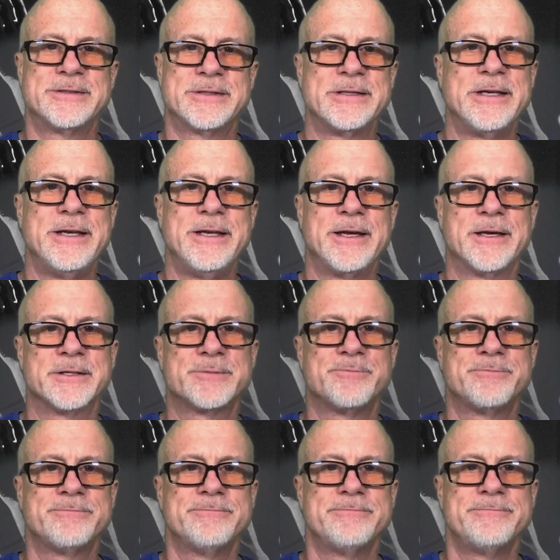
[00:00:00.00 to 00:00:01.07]
leading us
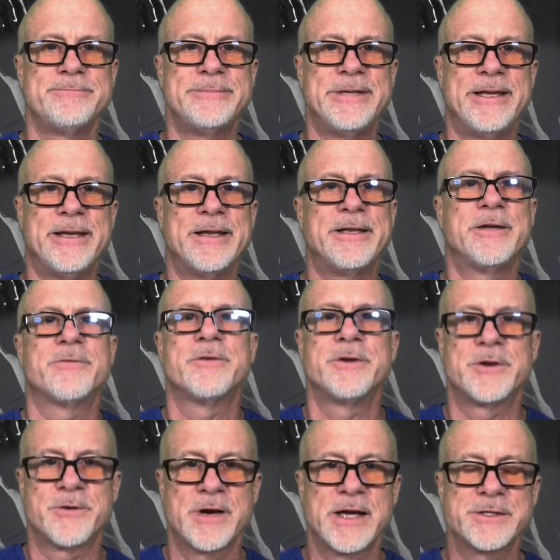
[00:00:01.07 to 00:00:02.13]
in a different
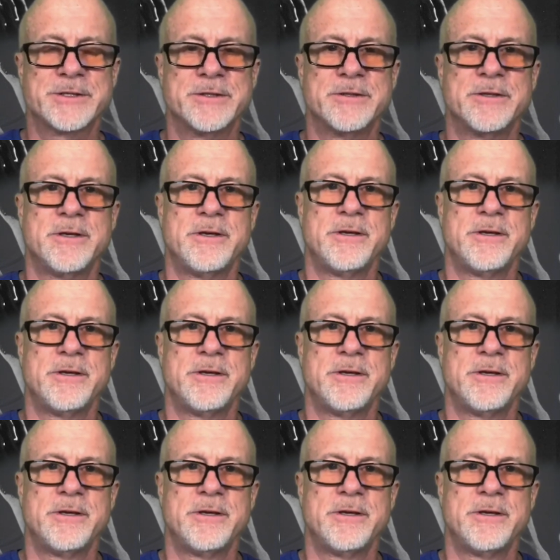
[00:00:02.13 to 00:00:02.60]
direction.